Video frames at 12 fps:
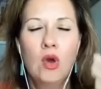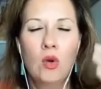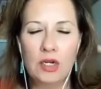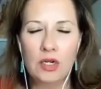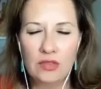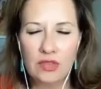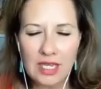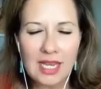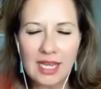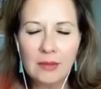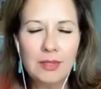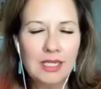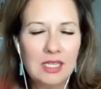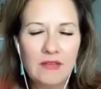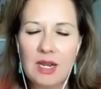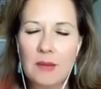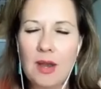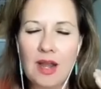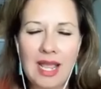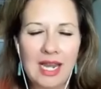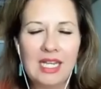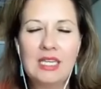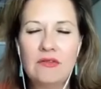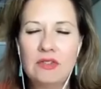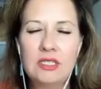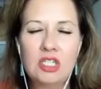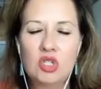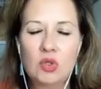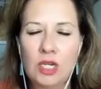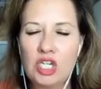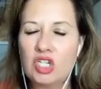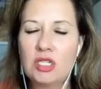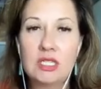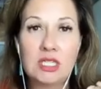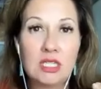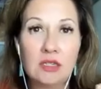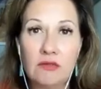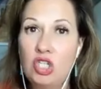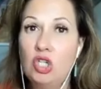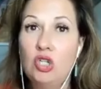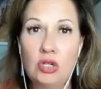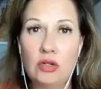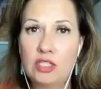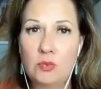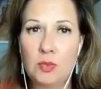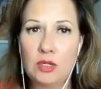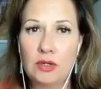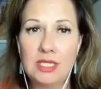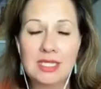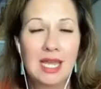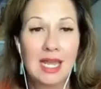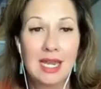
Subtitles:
What you're thinking and believing about any given situation is giving you your experience,